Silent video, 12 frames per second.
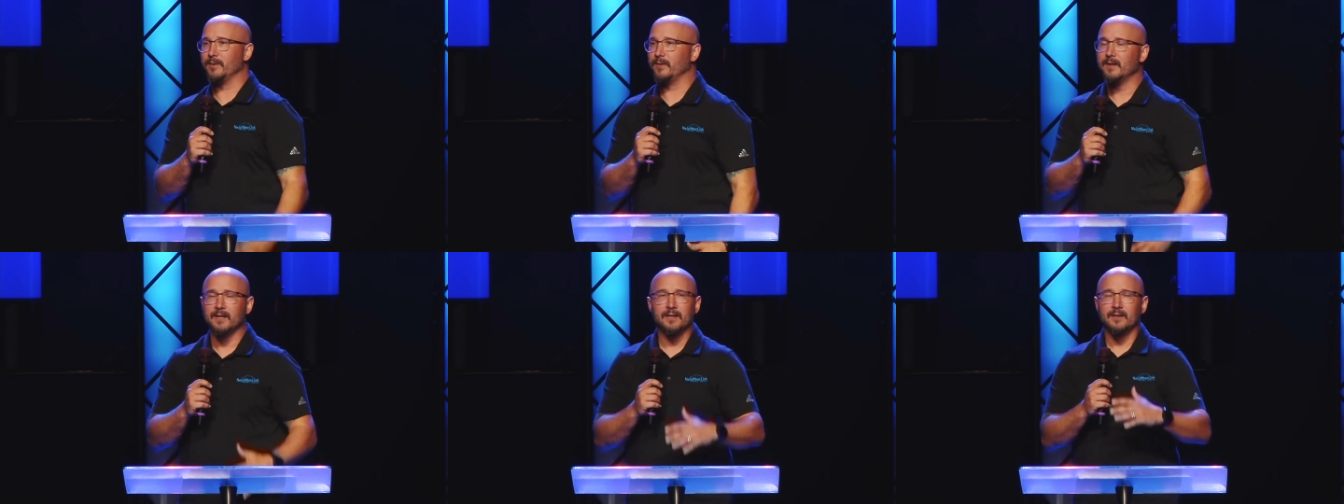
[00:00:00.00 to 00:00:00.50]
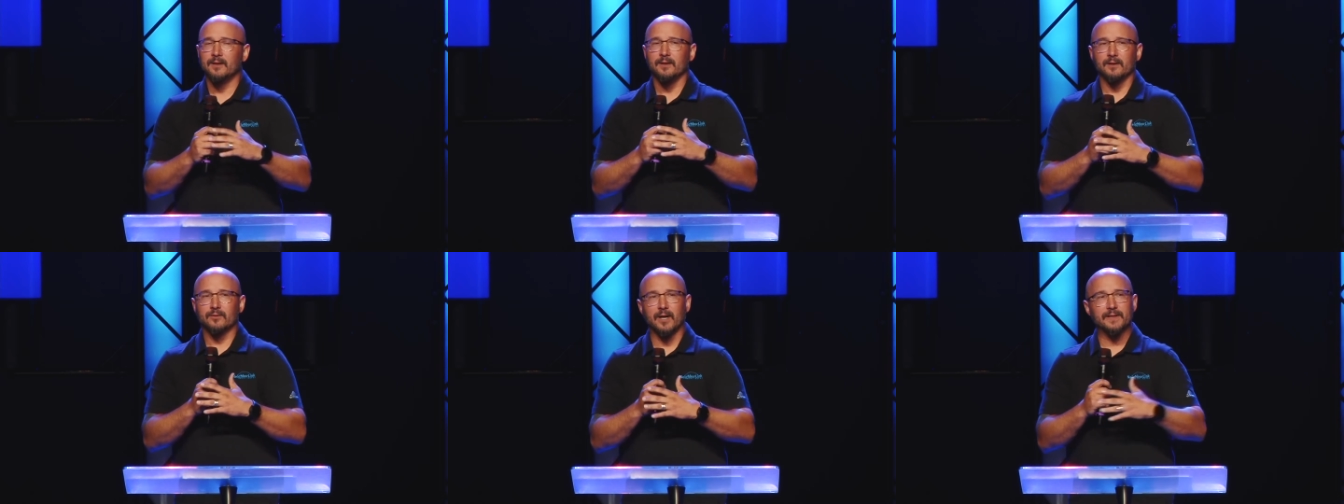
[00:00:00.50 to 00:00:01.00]
And
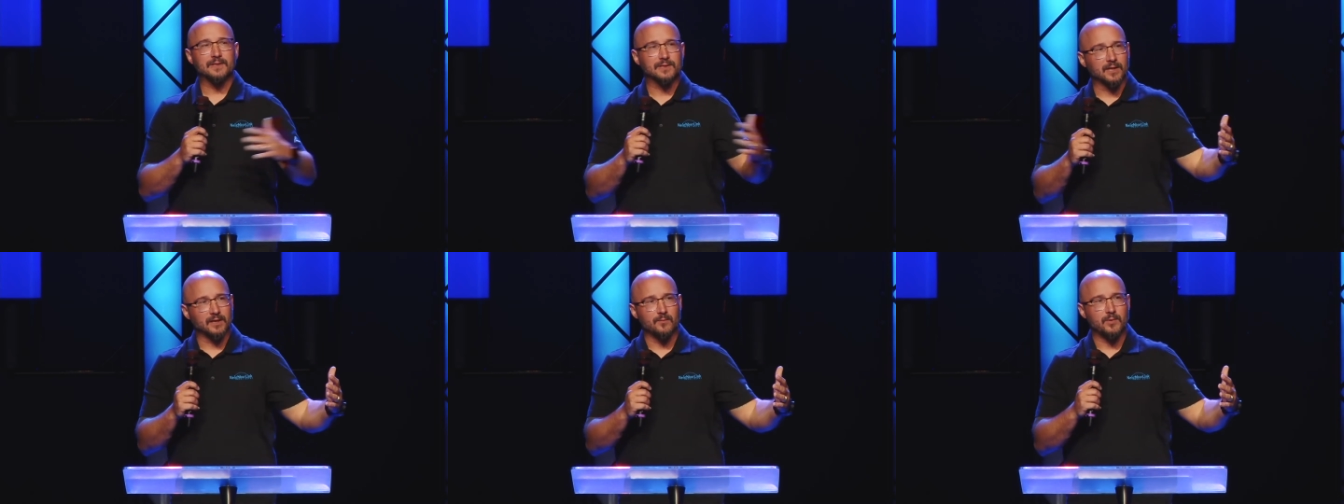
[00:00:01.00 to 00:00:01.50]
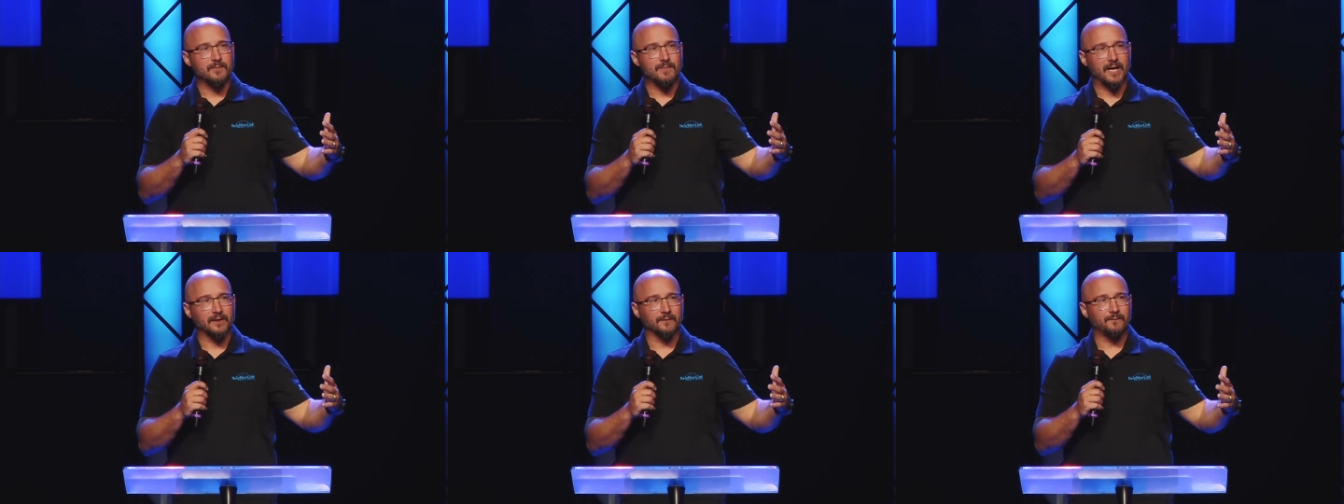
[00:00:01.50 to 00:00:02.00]
Christ is going to be
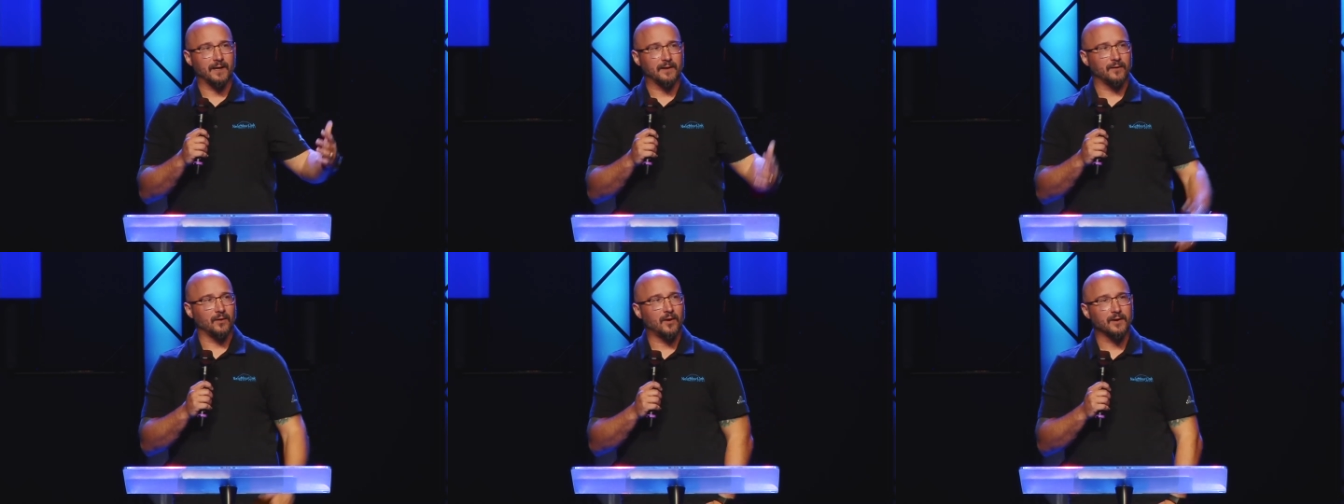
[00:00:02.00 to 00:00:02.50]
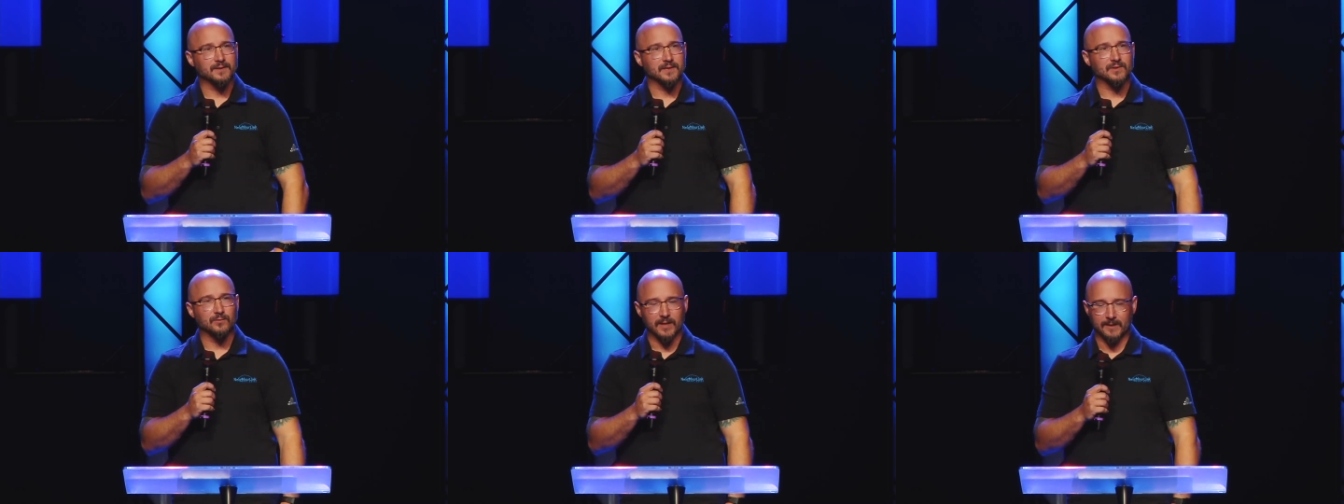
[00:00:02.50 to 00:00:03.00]
magnified in their hearts
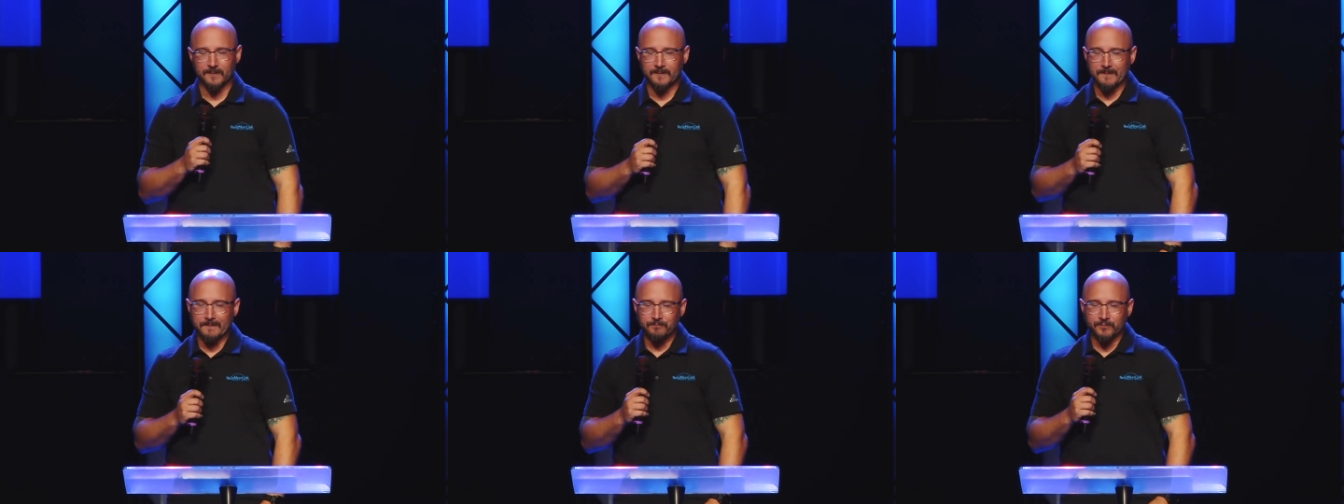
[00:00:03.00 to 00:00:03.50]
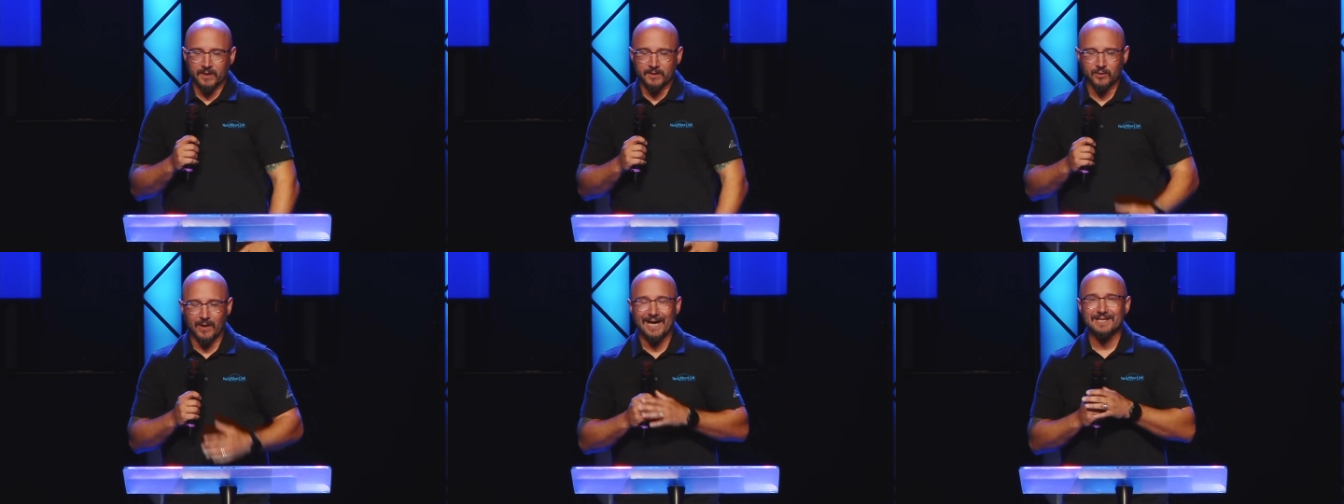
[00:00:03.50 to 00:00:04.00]
this week.
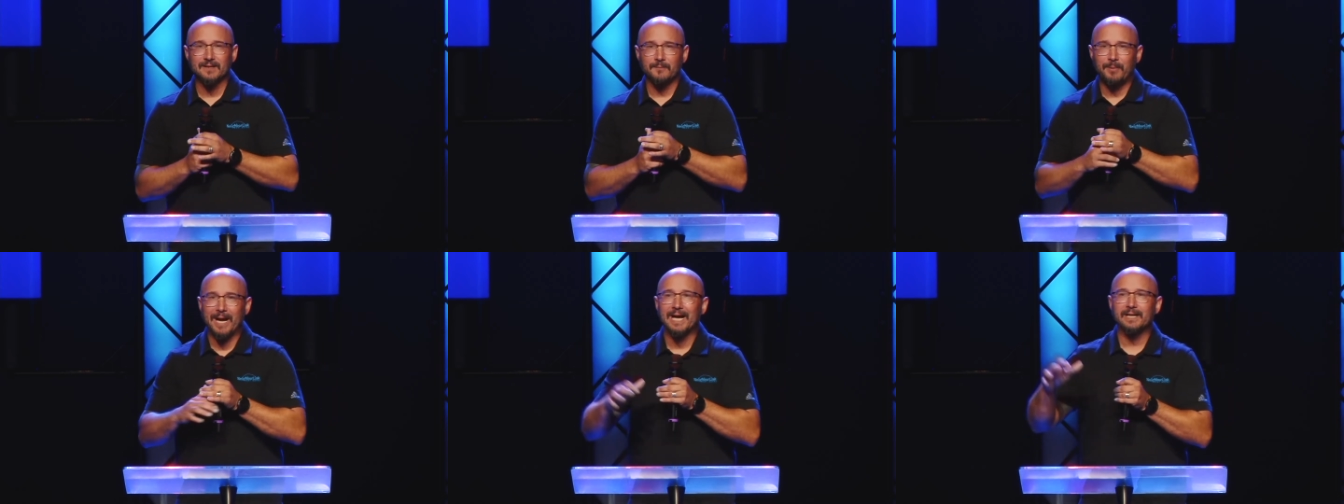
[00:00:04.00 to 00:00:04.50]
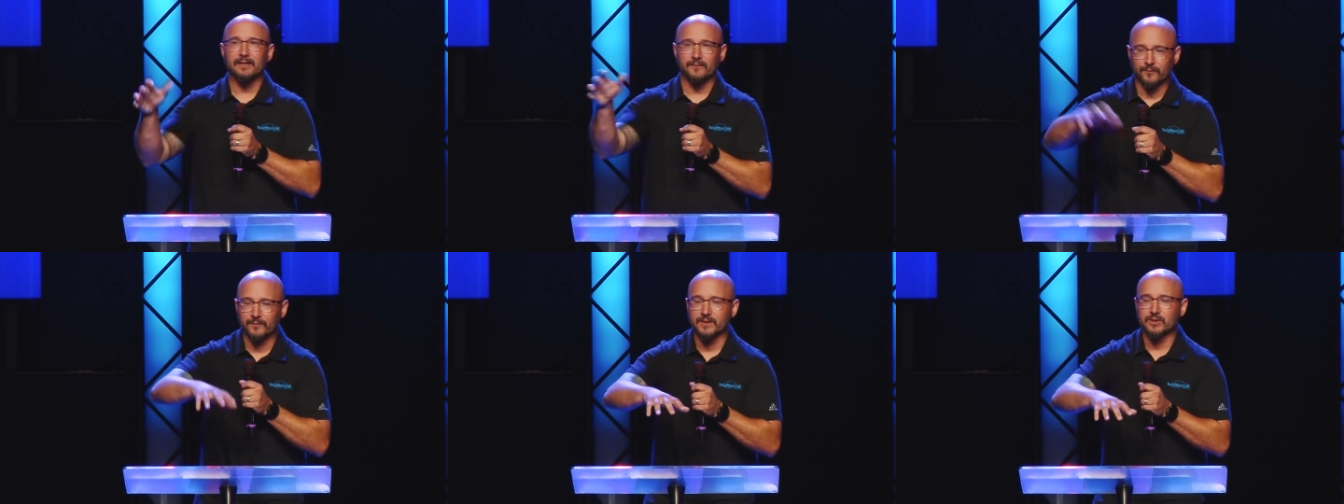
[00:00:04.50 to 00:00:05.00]
So, as I'm packing
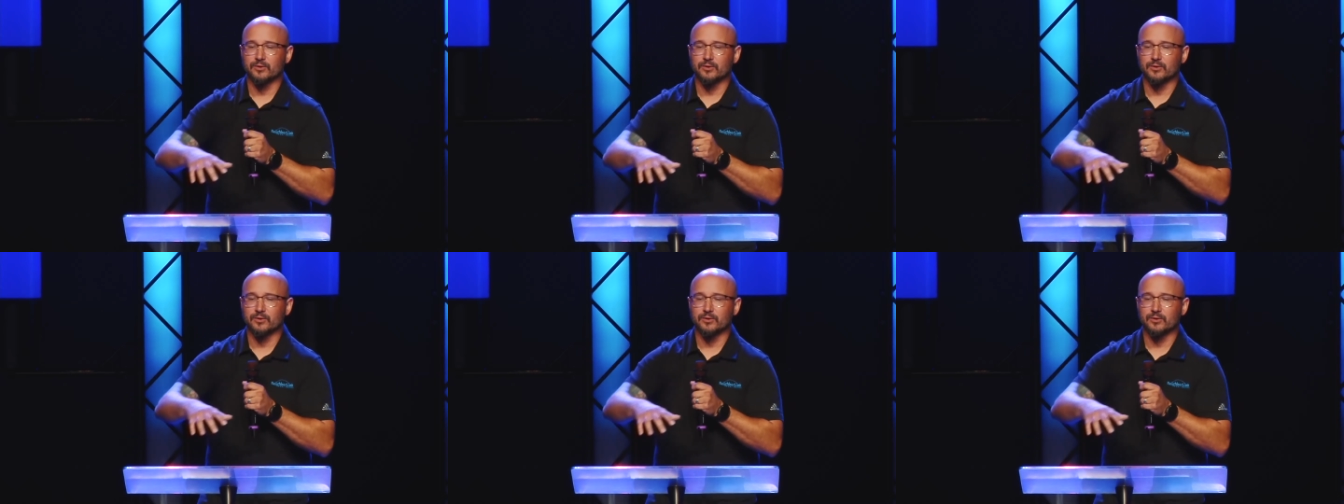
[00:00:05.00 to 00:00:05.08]
for this